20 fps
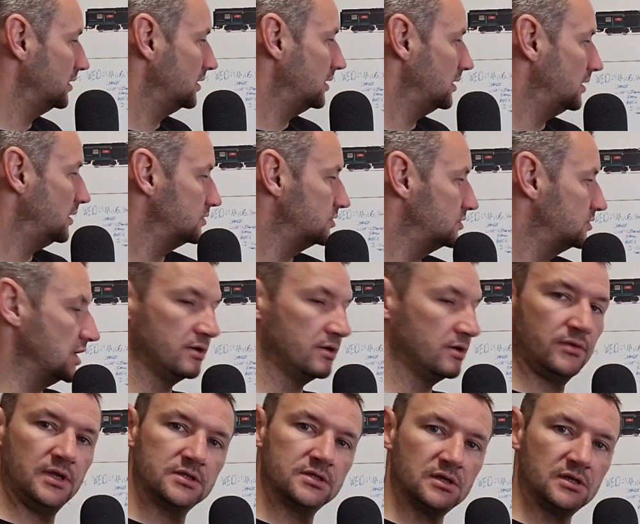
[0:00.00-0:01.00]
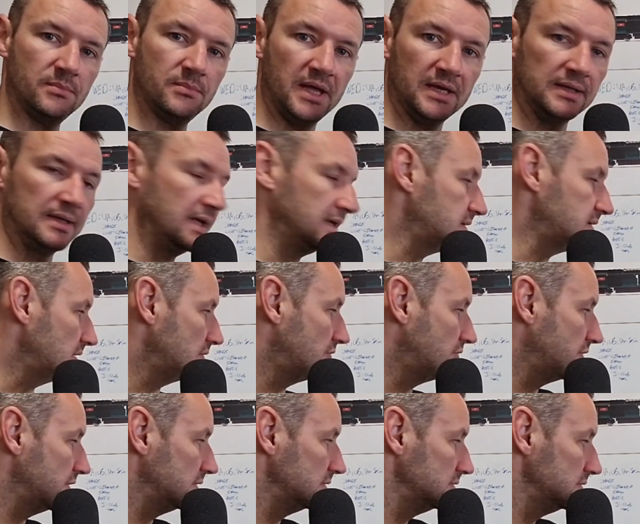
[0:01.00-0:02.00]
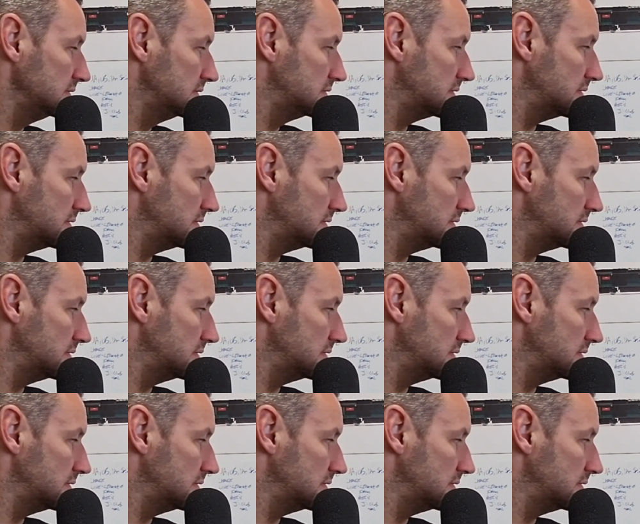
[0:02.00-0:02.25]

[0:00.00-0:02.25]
generates a magnetic field